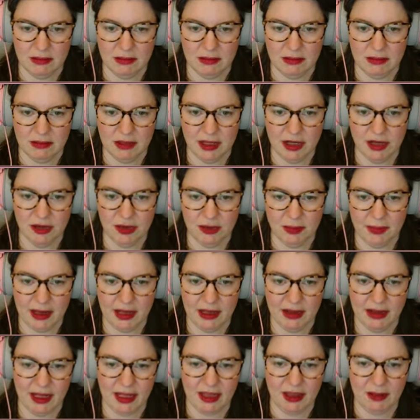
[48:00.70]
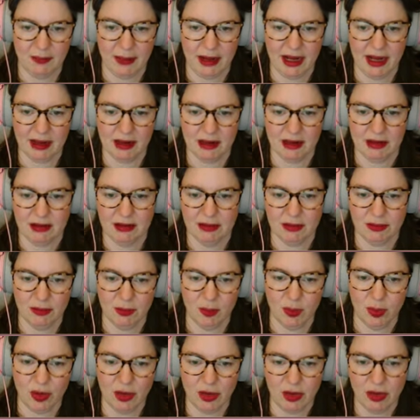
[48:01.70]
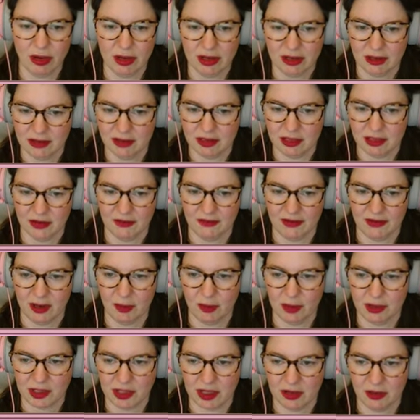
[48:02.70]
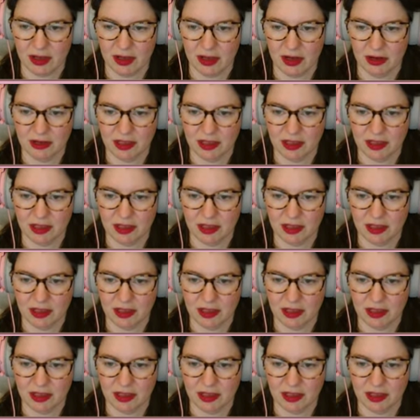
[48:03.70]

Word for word: you know, the back, like the back wall and stuff, like what's going on.